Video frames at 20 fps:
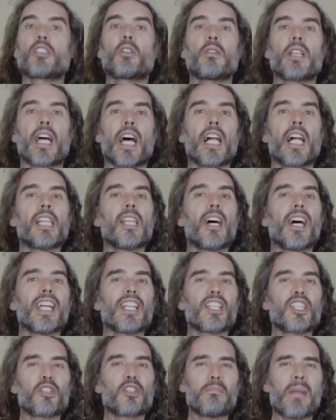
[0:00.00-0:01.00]
call that a
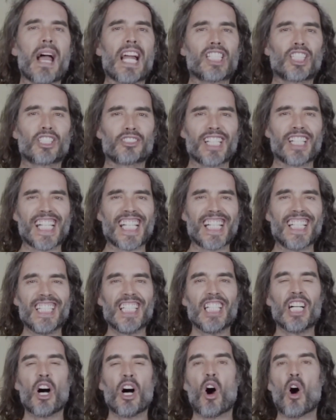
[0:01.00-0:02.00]
light smattering
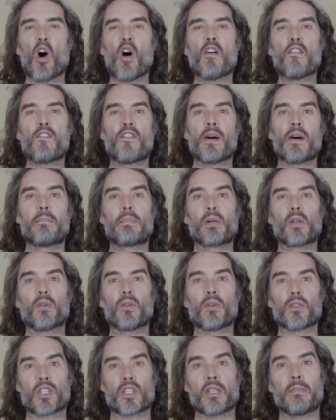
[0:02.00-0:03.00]
of
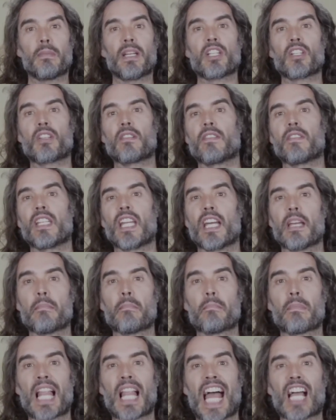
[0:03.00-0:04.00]
applause at the mention of the name
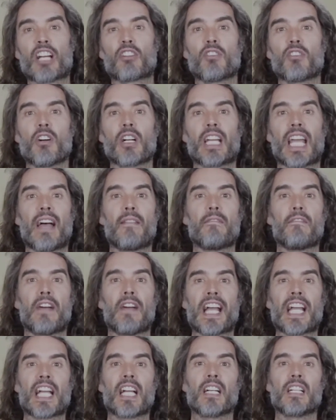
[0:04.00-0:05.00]
BlackRock and
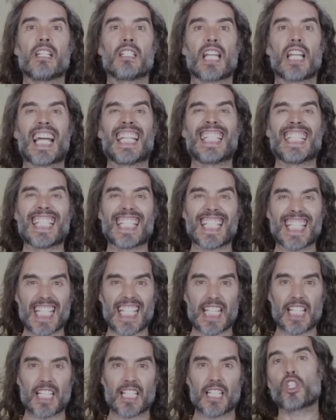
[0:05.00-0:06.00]
Vanguard, and indeed,